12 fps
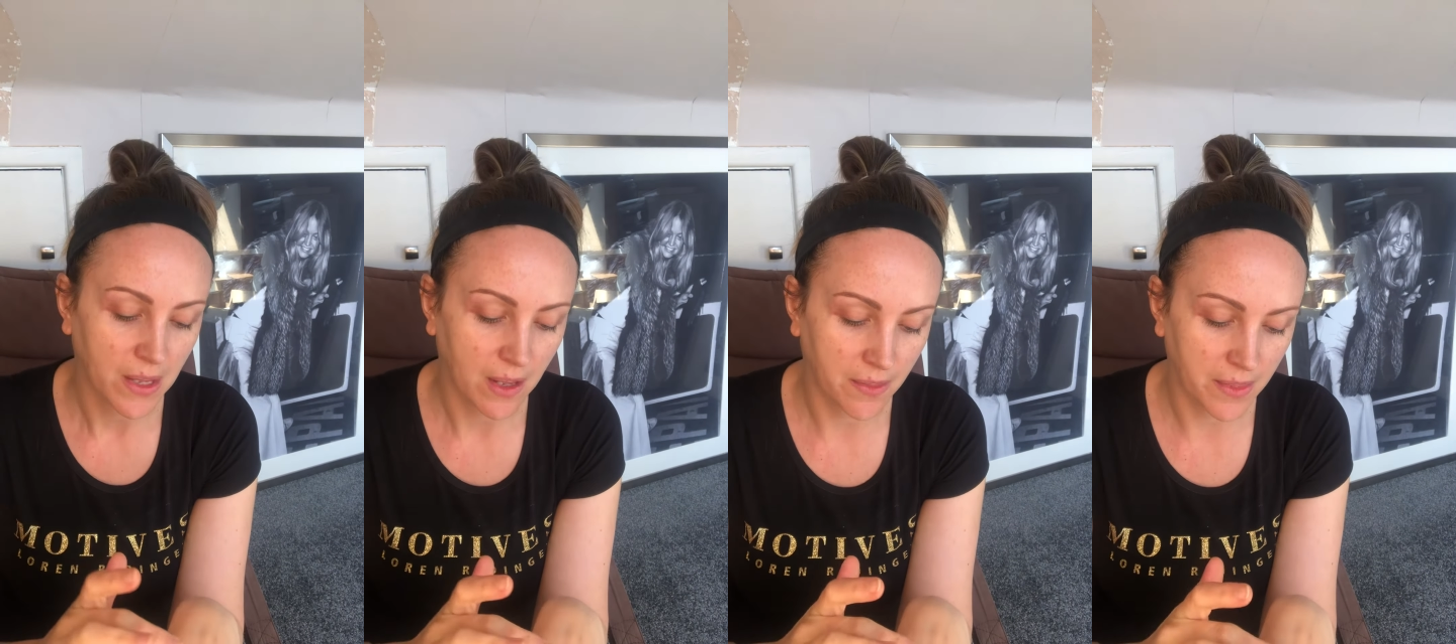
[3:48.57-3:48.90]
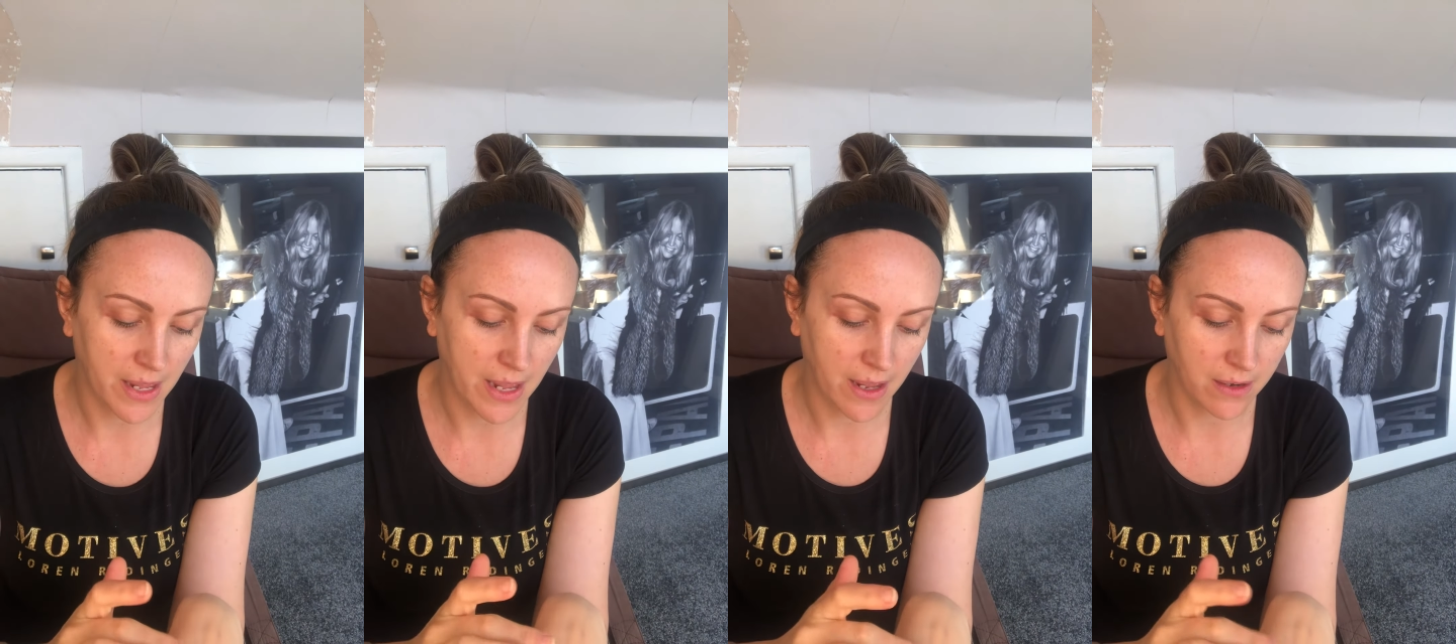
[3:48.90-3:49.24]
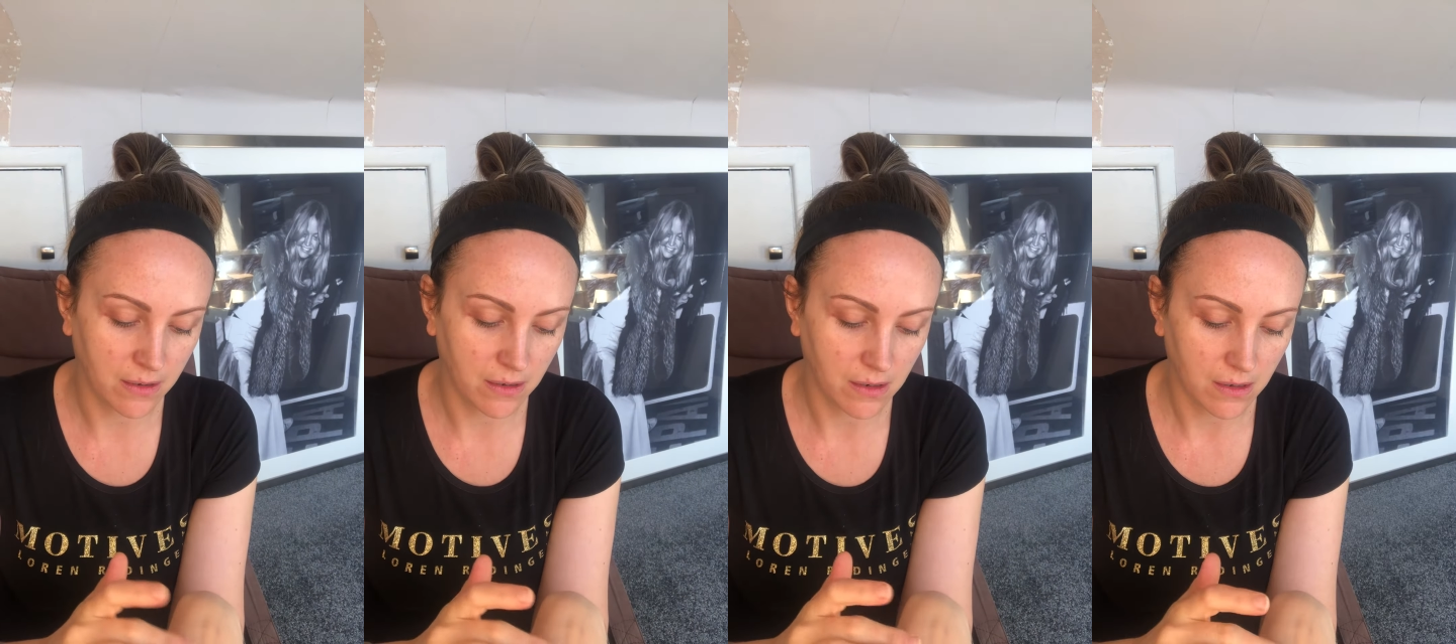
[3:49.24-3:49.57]
And
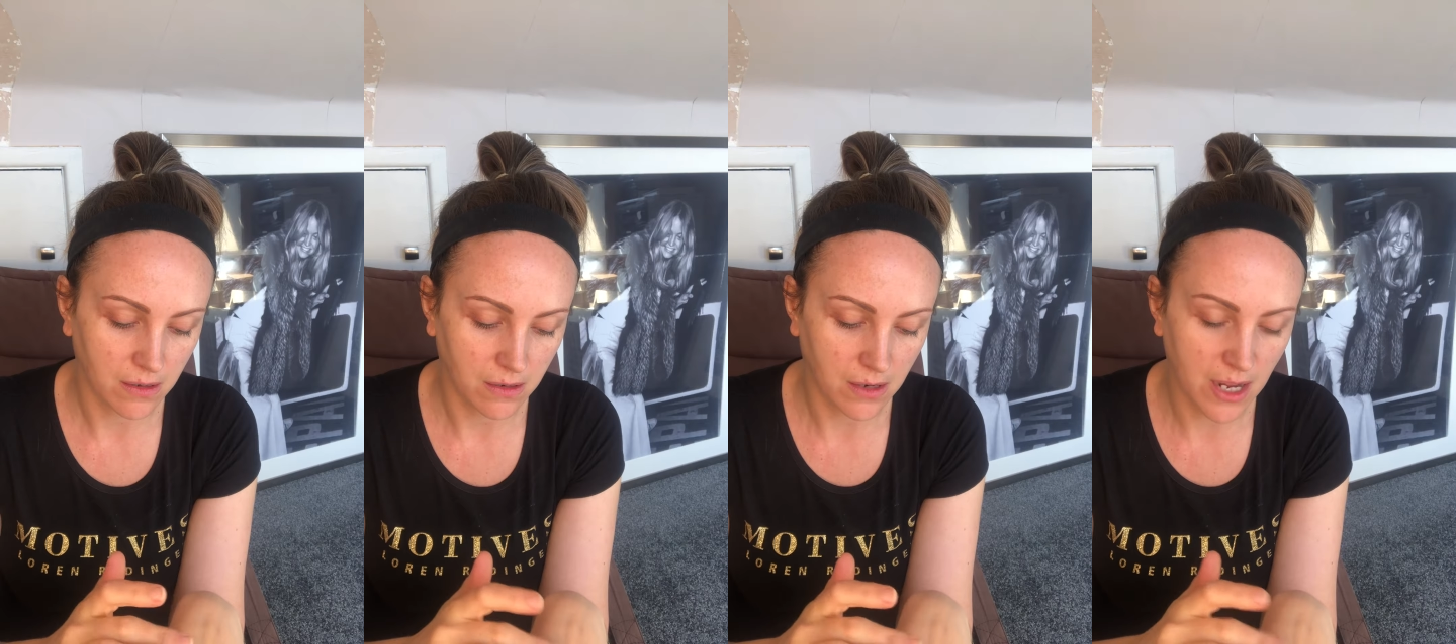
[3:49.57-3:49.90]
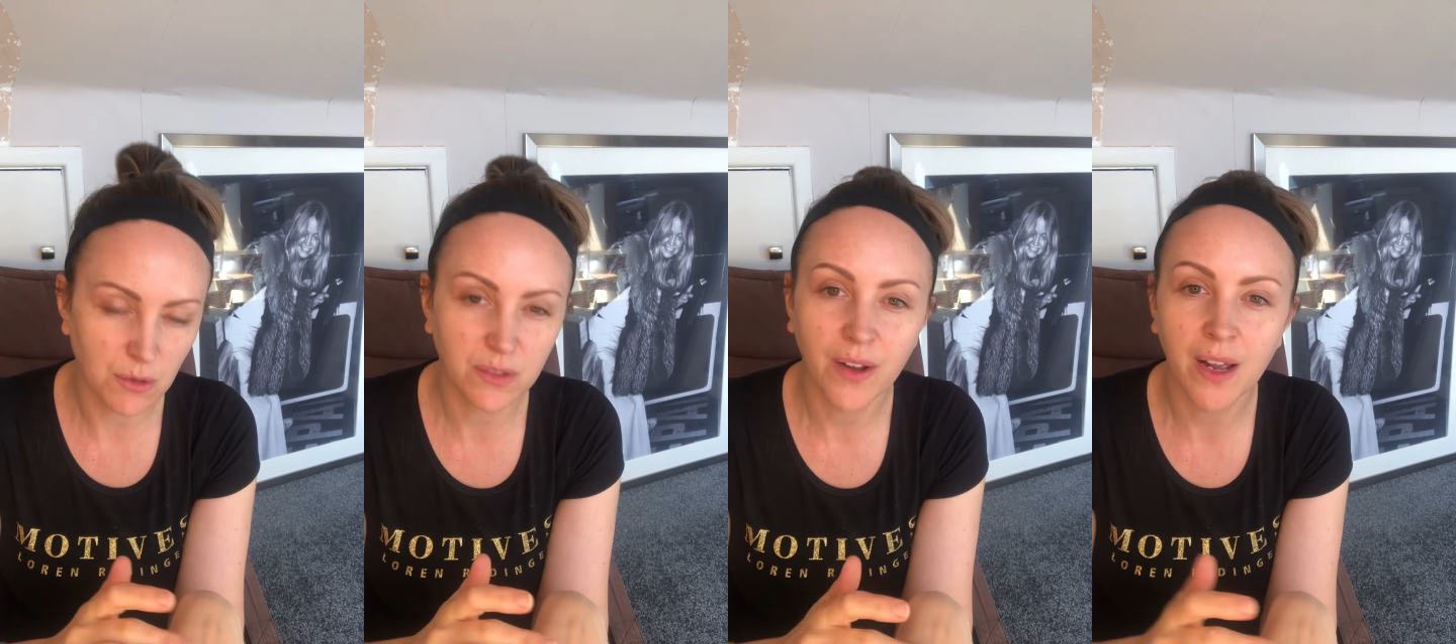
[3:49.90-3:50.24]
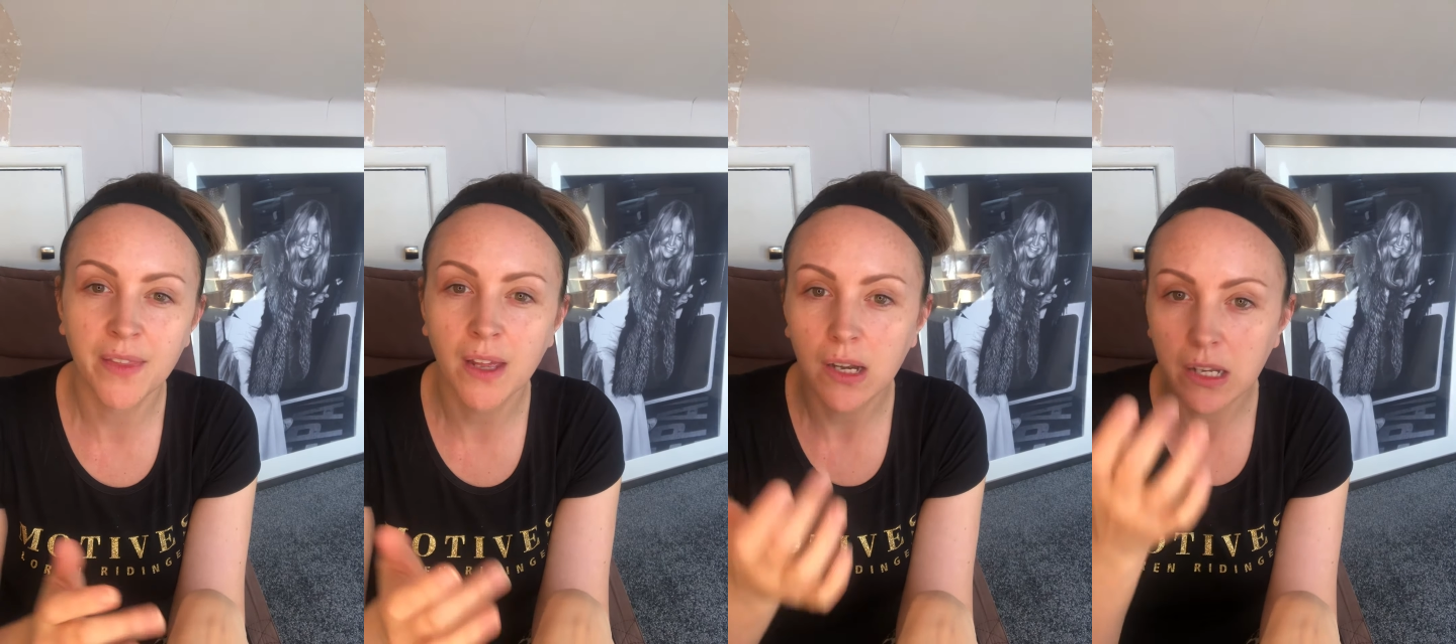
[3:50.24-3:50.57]
then I always
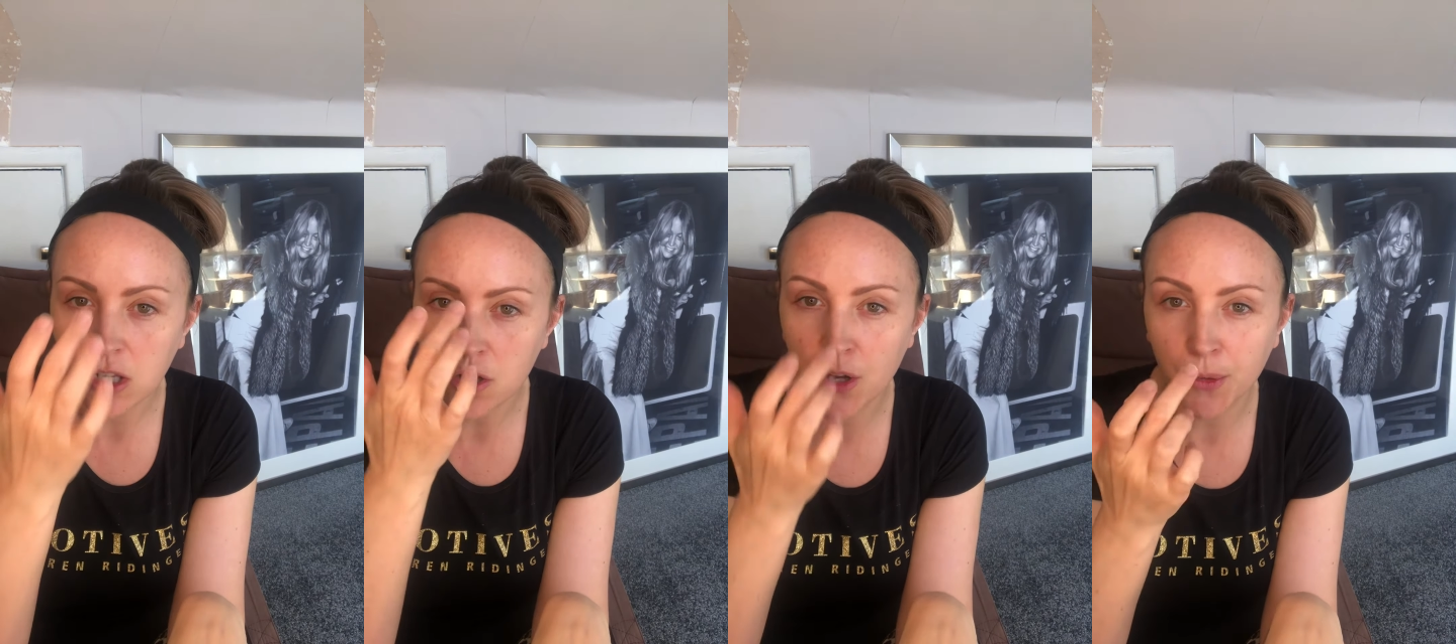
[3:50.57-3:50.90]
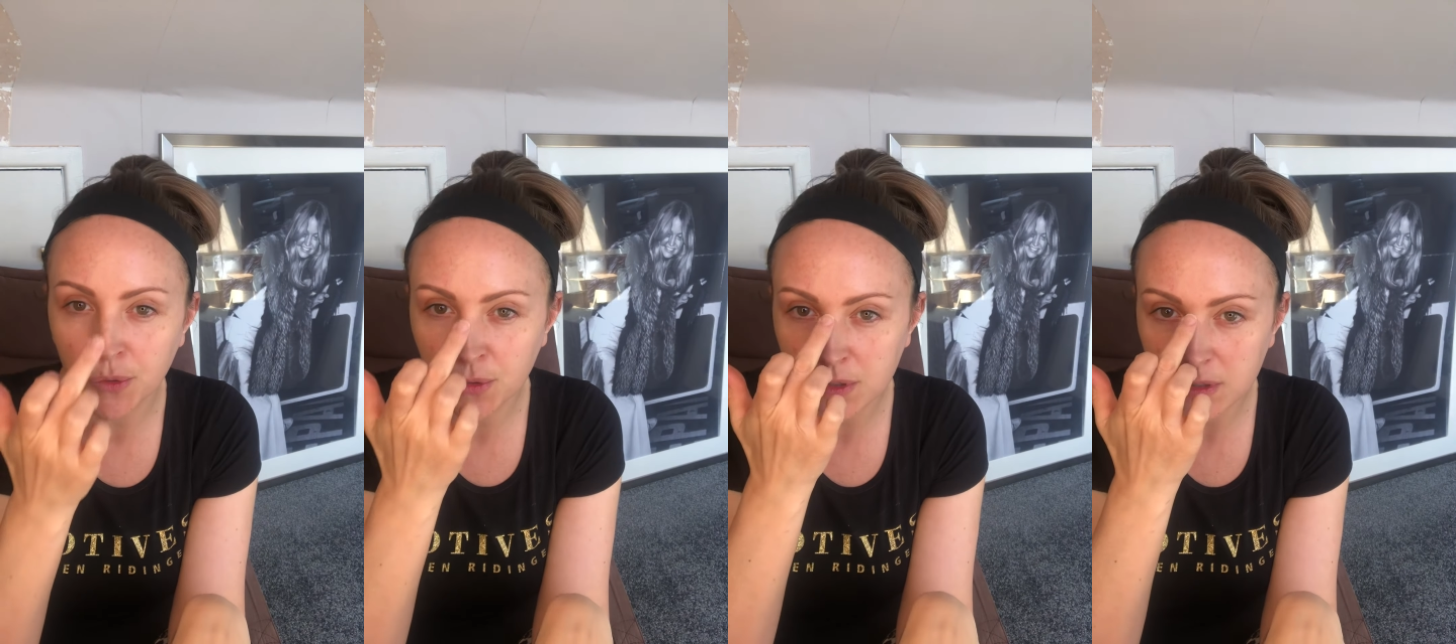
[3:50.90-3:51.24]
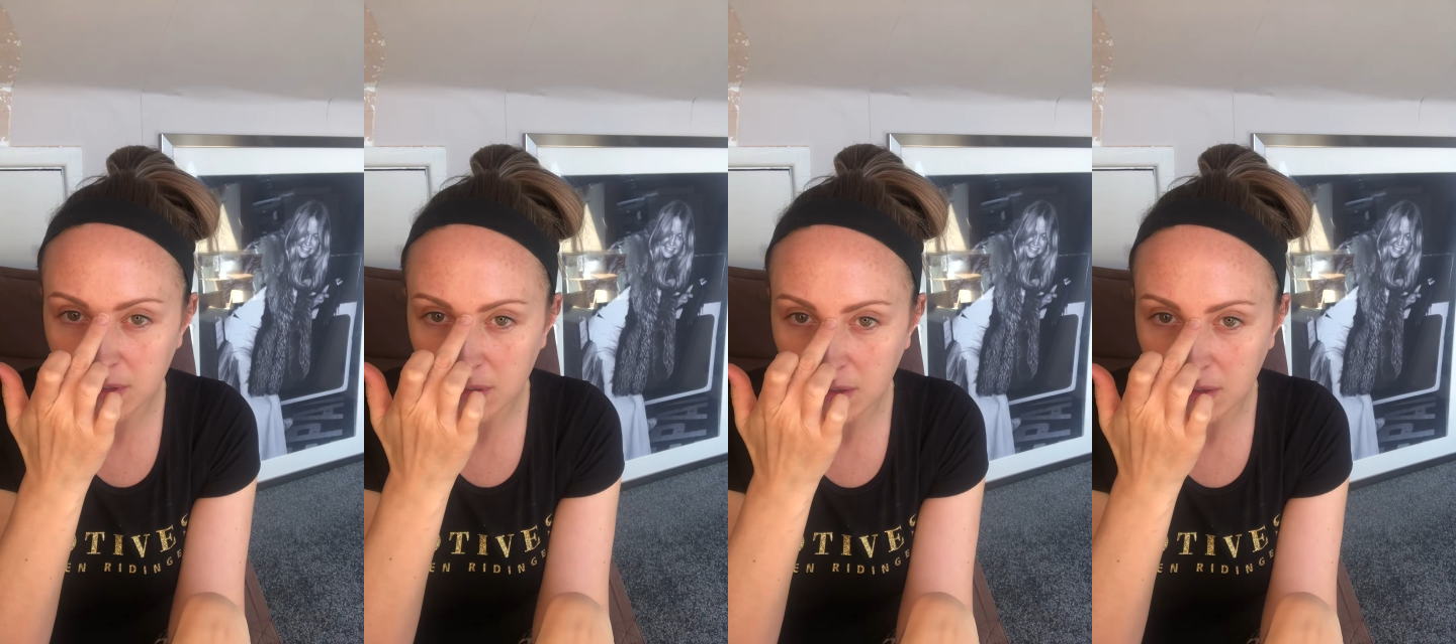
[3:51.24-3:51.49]
find that your nose,